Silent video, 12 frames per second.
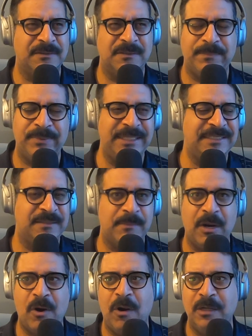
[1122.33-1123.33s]
there's a place
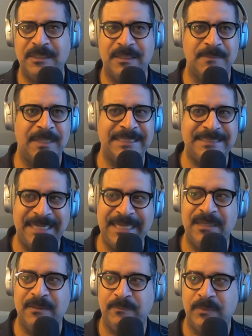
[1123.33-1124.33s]
in my heart that I'm like,
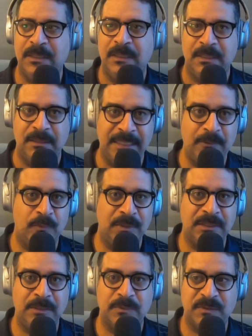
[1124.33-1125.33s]
damn, they
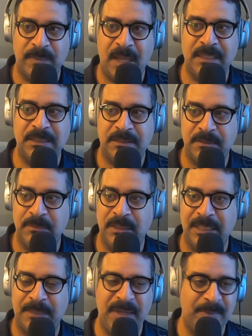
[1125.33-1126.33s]
really responded to
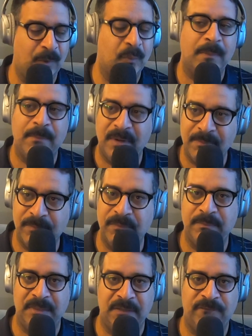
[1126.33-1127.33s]
me. Like people
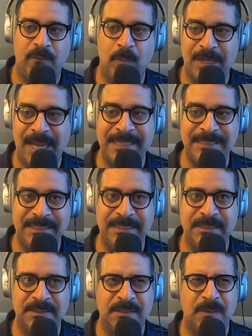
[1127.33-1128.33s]
remember me for what I
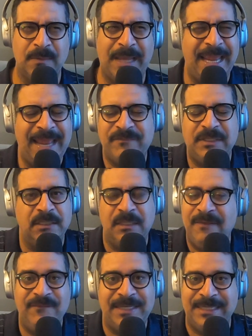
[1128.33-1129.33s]
did, so I have to
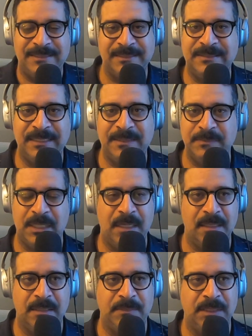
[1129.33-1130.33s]
love it at the same
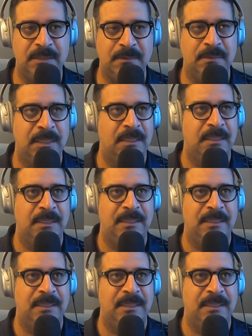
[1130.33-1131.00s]
time, you know.